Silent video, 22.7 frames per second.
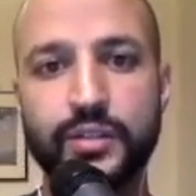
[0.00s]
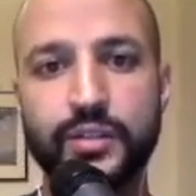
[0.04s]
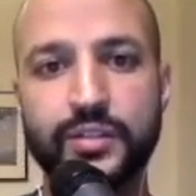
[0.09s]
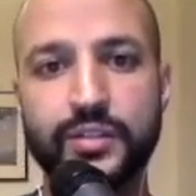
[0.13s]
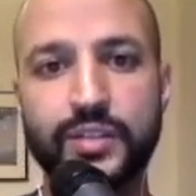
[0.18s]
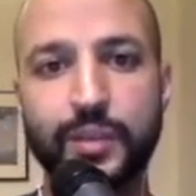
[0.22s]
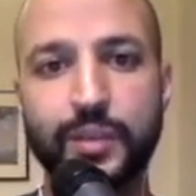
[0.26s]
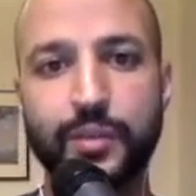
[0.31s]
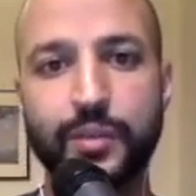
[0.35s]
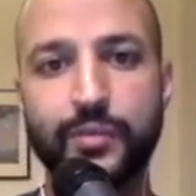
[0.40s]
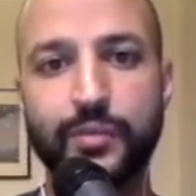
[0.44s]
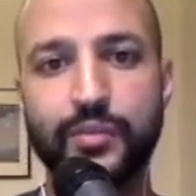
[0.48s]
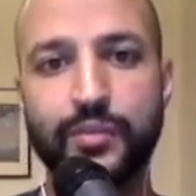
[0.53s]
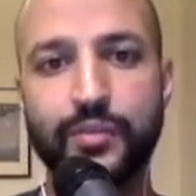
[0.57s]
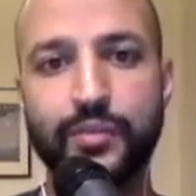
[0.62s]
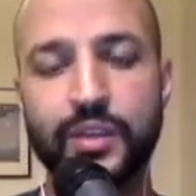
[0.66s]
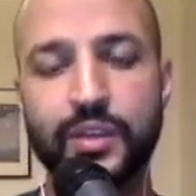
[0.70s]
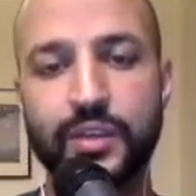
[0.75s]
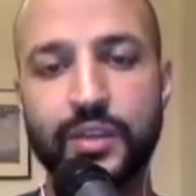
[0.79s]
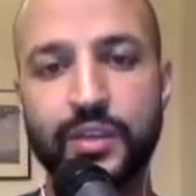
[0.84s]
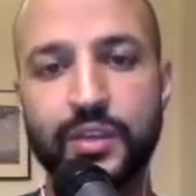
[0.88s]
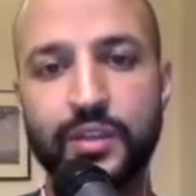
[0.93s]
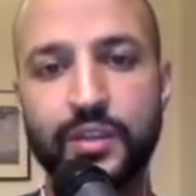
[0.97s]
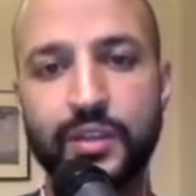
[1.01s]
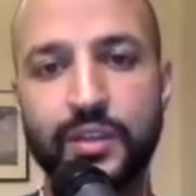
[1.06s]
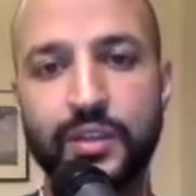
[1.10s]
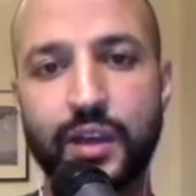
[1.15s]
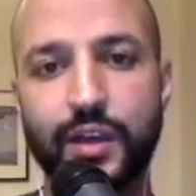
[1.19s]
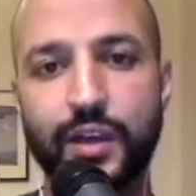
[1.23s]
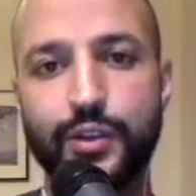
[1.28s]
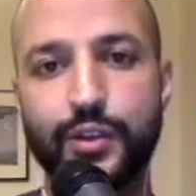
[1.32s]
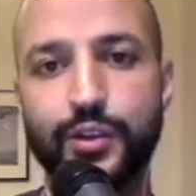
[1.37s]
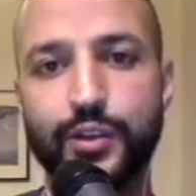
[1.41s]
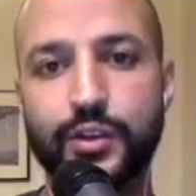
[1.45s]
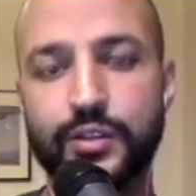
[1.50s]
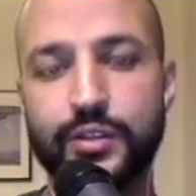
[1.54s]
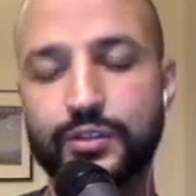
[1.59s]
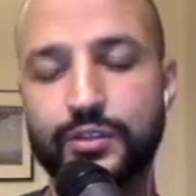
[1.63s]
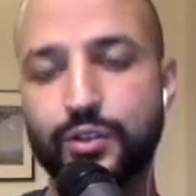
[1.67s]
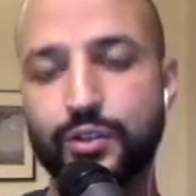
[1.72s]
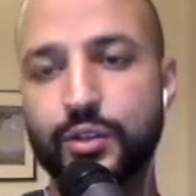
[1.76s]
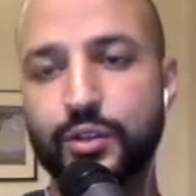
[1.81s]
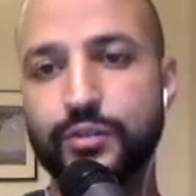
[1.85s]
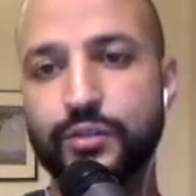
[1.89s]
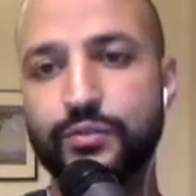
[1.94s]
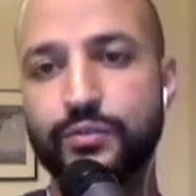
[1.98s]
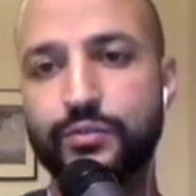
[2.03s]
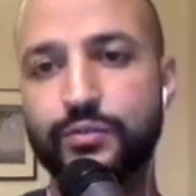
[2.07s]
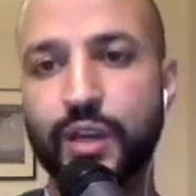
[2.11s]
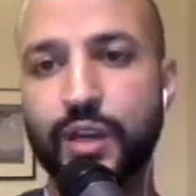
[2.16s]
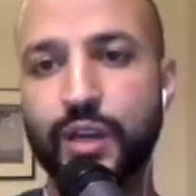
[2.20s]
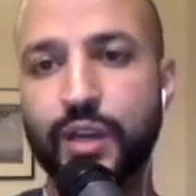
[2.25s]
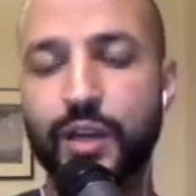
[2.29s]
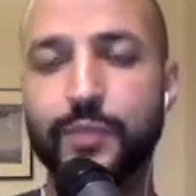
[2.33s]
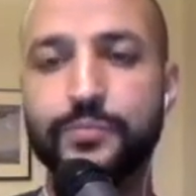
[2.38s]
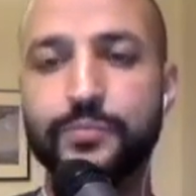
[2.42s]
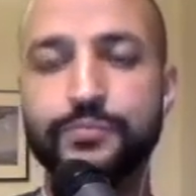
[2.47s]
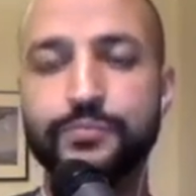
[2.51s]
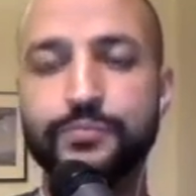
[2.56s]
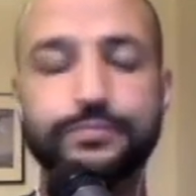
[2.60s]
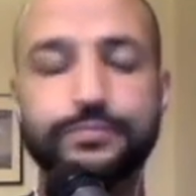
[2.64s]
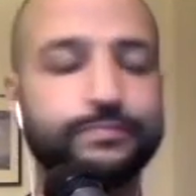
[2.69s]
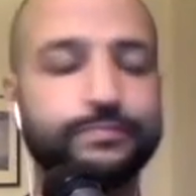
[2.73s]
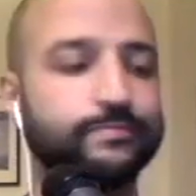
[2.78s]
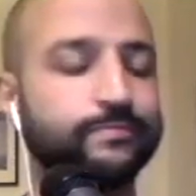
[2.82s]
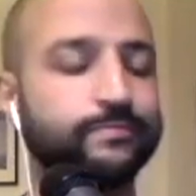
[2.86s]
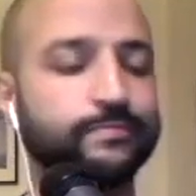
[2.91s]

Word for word: some of the other sort of um,